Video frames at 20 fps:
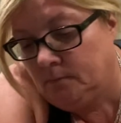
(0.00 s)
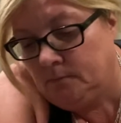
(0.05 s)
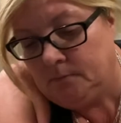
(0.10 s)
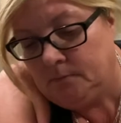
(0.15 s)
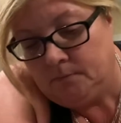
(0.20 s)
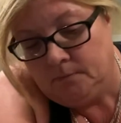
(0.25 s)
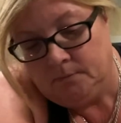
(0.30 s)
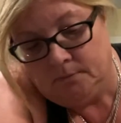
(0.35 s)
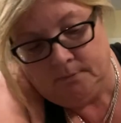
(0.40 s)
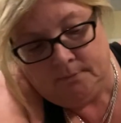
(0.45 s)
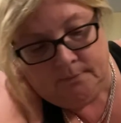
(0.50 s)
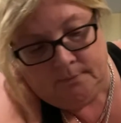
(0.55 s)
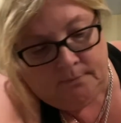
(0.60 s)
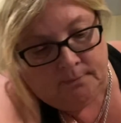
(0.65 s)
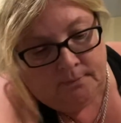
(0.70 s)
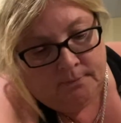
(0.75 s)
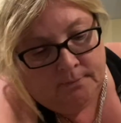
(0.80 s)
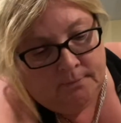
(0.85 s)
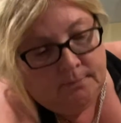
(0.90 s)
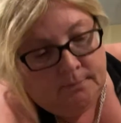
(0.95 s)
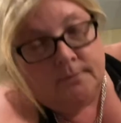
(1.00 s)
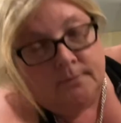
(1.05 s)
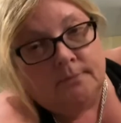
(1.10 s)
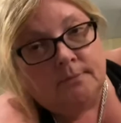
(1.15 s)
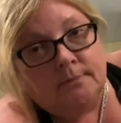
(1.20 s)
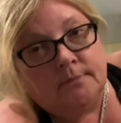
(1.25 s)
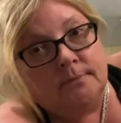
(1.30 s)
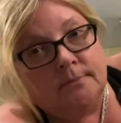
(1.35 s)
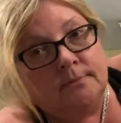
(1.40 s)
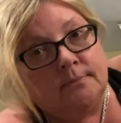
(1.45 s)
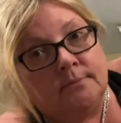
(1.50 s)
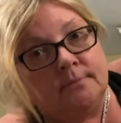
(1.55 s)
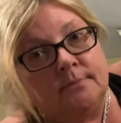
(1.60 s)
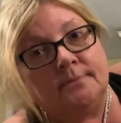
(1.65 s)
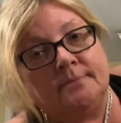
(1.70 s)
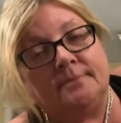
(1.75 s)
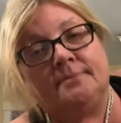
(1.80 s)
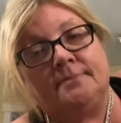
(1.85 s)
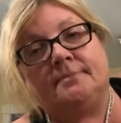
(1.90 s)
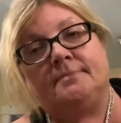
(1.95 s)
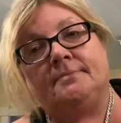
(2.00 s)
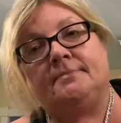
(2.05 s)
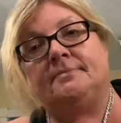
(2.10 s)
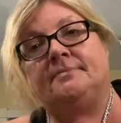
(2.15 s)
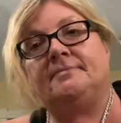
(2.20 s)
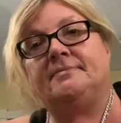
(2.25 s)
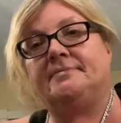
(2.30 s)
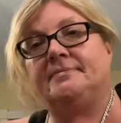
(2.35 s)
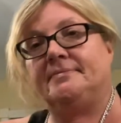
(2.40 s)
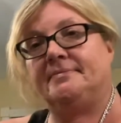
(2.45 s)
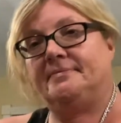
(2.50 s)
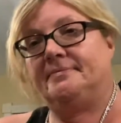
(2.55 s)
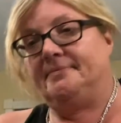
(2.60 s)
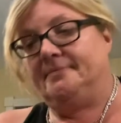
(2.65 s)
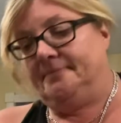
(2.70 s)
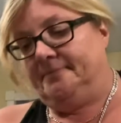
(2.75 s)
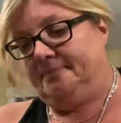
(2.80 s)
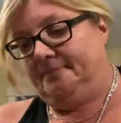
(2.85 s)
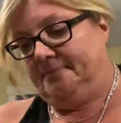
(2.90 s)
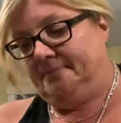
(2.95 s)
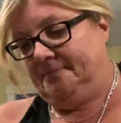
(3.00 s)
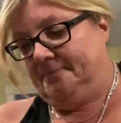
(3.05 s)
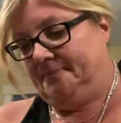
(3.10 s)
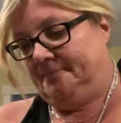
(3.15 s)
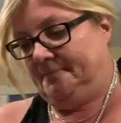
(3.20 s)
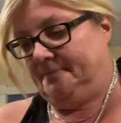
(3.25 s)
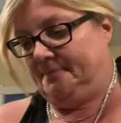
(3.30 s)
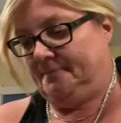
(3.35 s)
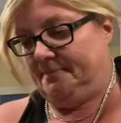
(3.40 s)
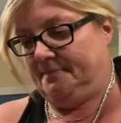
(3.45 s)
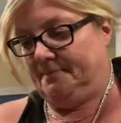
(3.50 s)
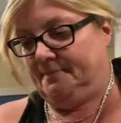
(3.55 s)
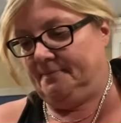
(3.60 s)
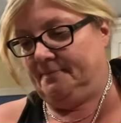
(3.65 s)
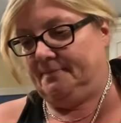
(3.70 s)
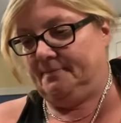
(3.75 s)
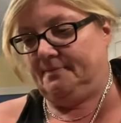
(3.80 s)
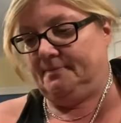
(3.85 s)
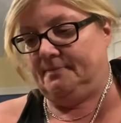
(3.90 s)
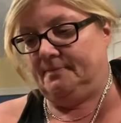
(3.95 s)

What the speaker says: [no speech]